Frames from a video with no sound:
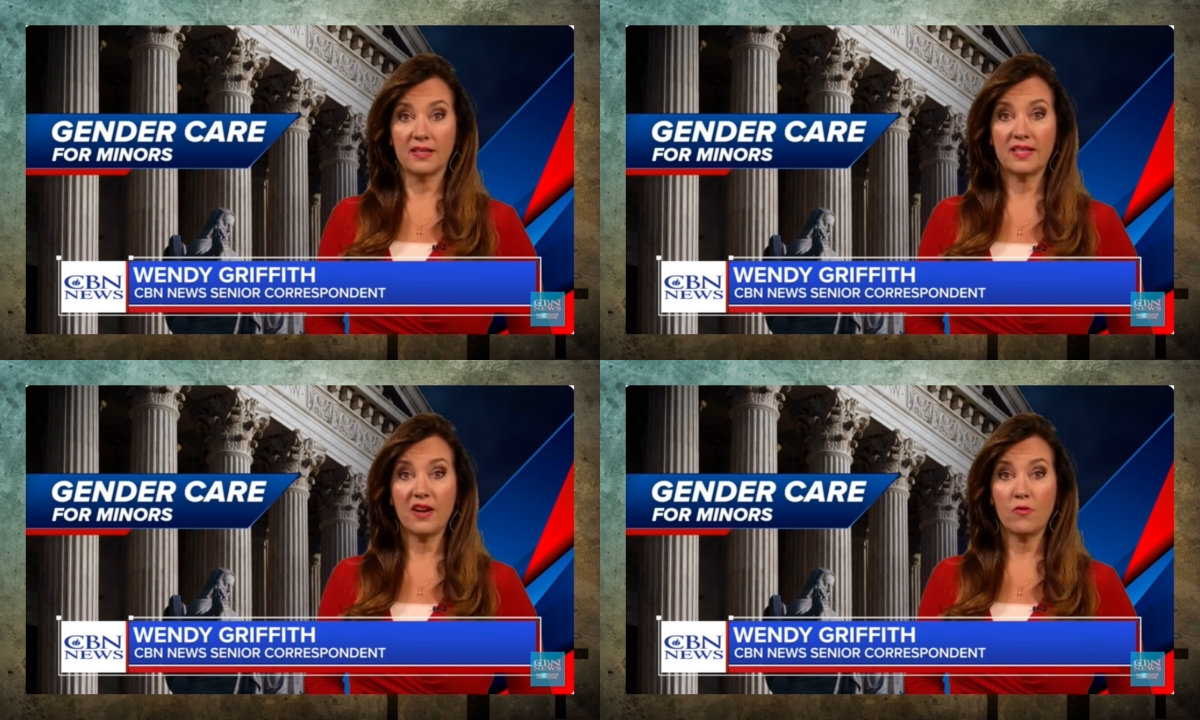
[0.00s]

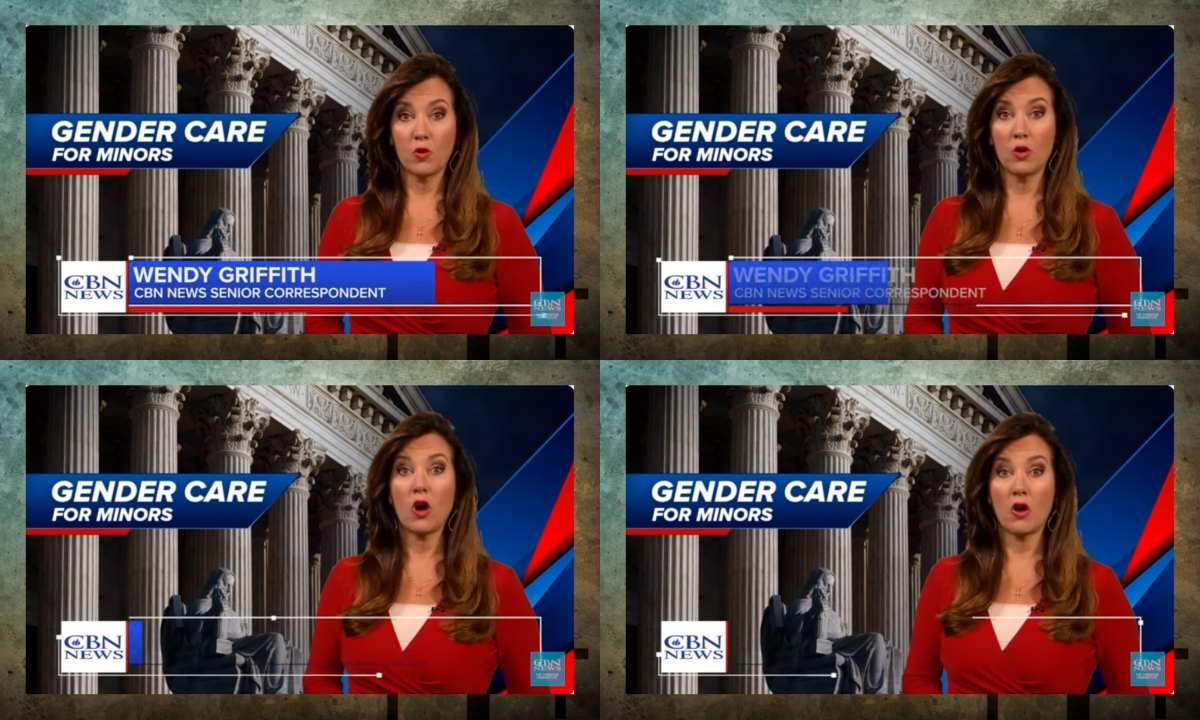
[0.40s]
and
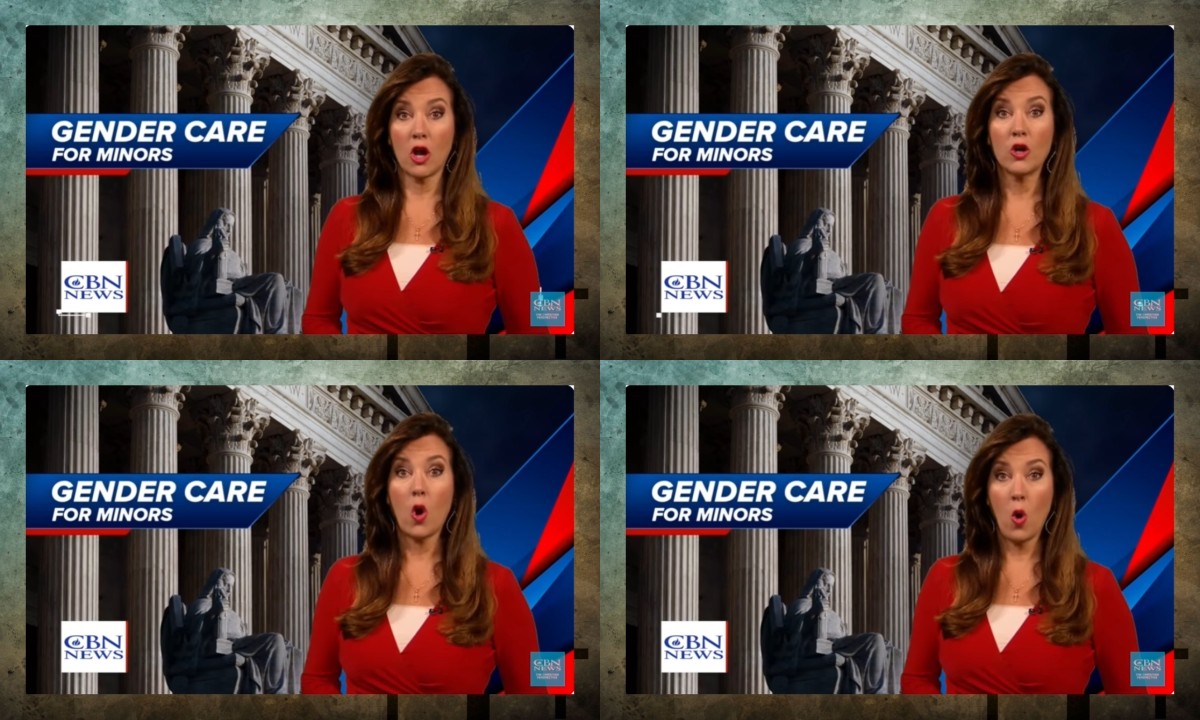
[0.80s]
several
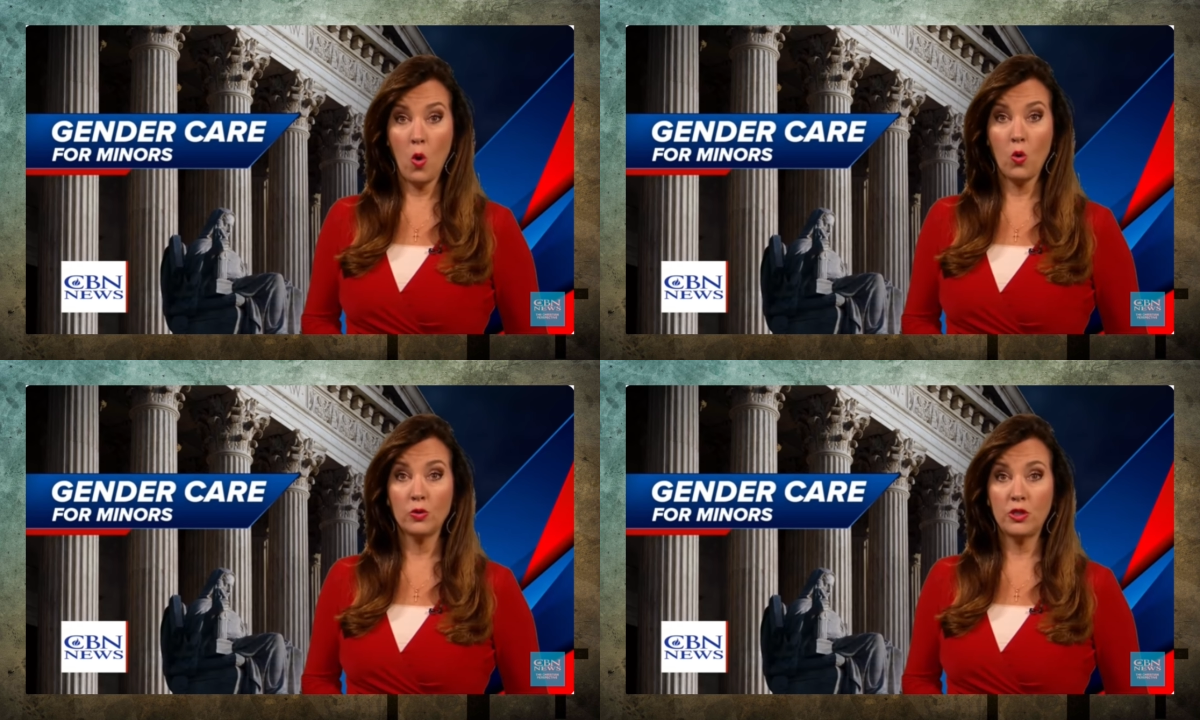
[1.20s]
are on
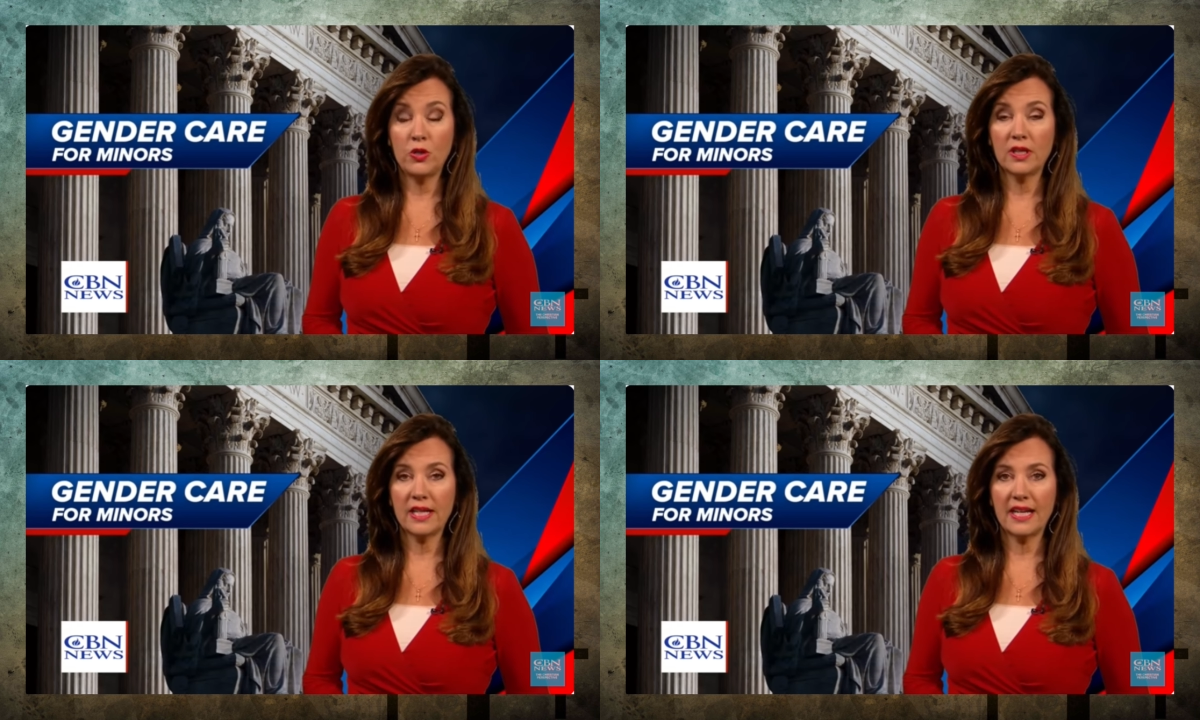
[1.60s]

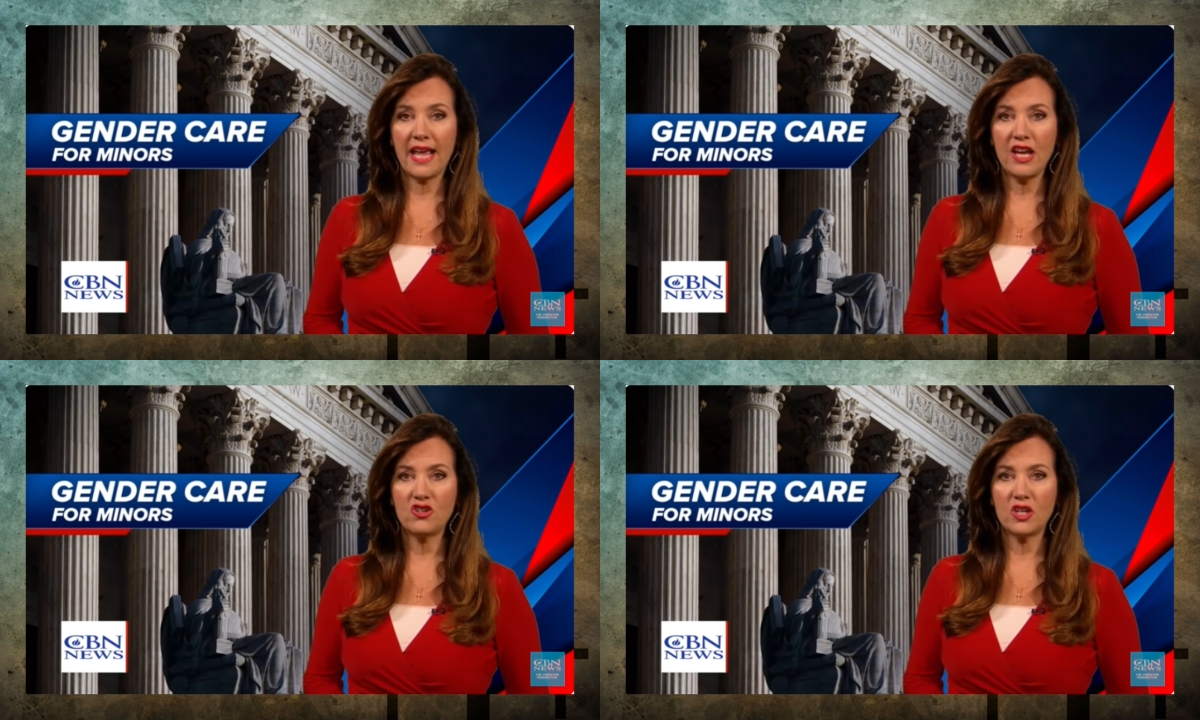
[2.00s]
hold due to
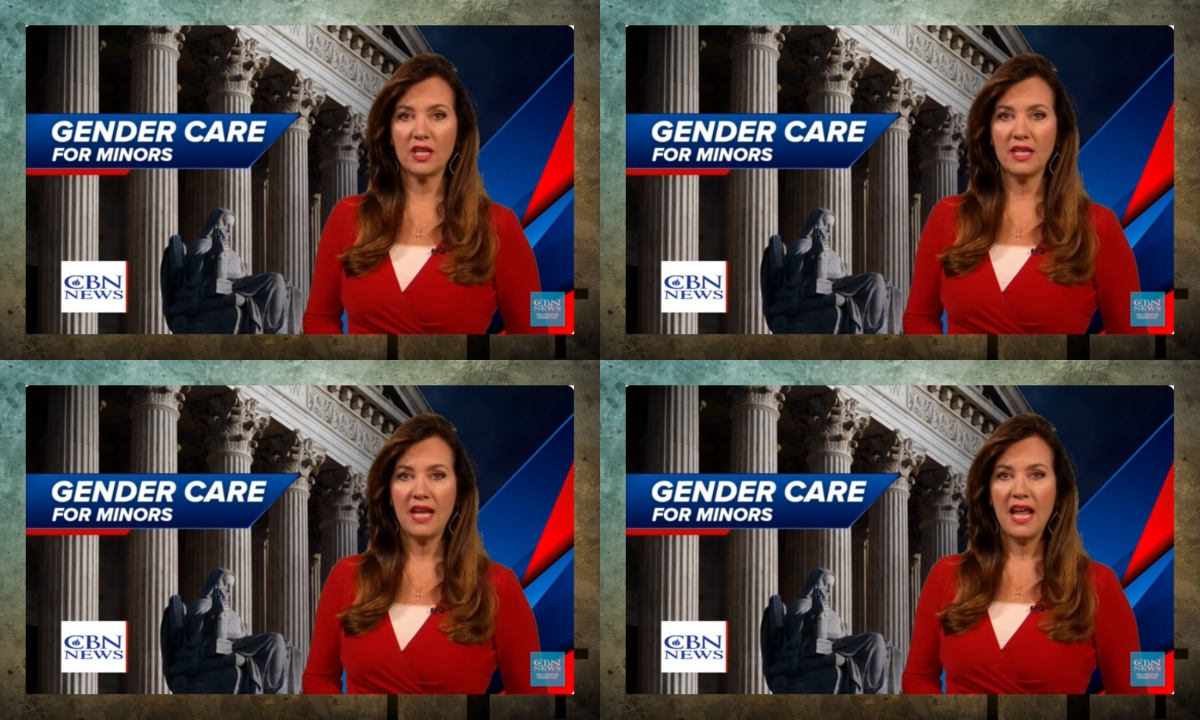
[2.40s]

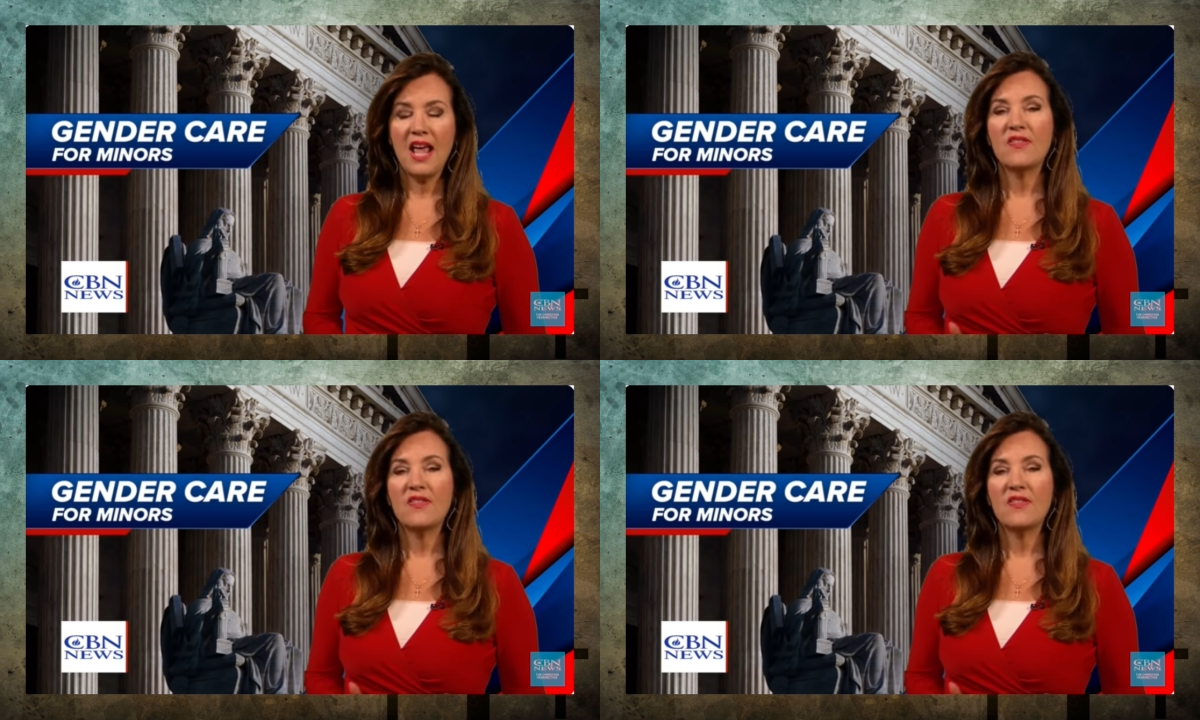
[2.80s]
litigation.